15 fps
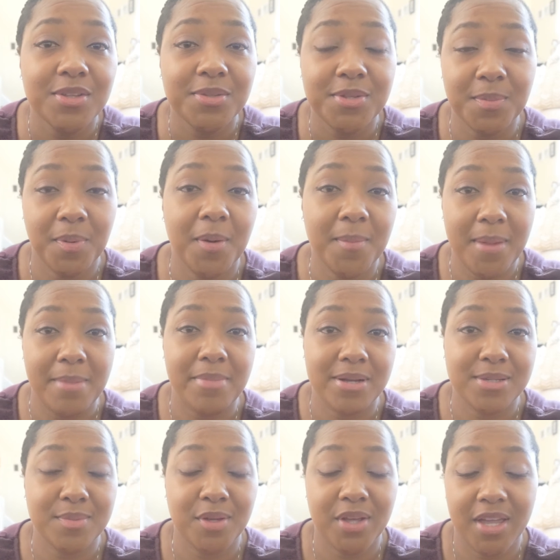to put my
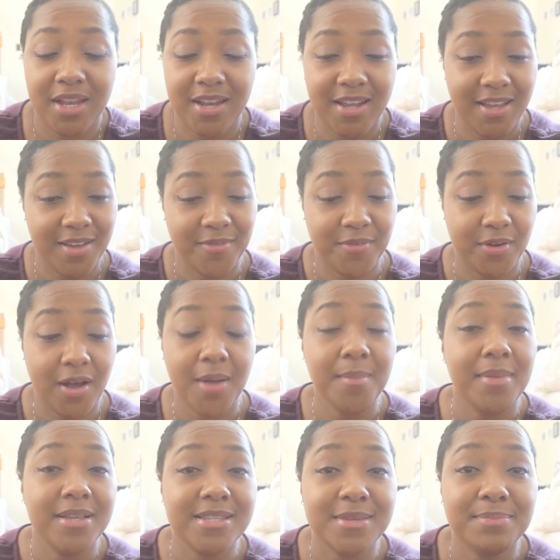breast milk in. I
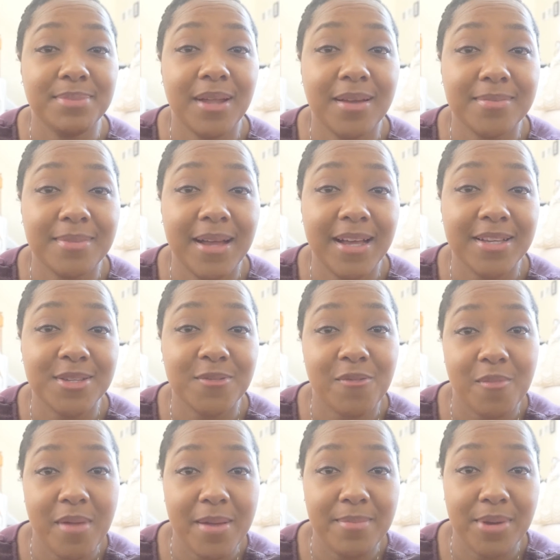forgot my Ziploc bags
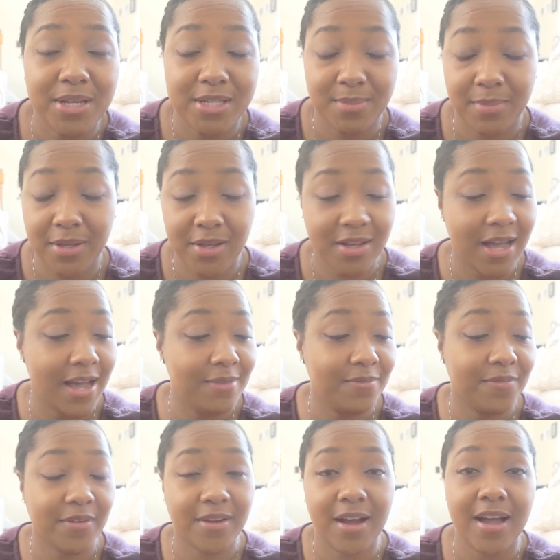for my breast milk. I've
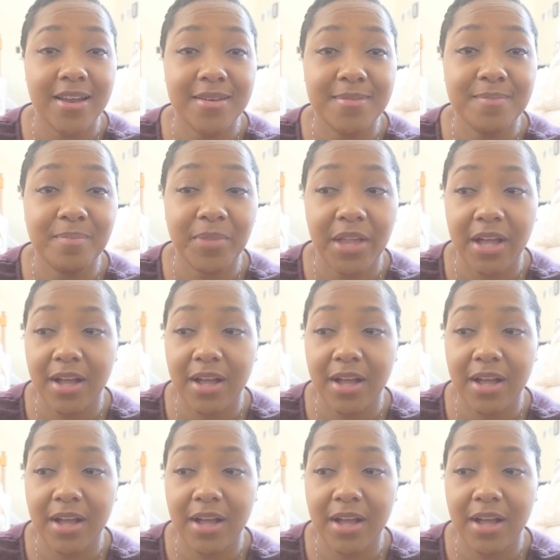forgotten,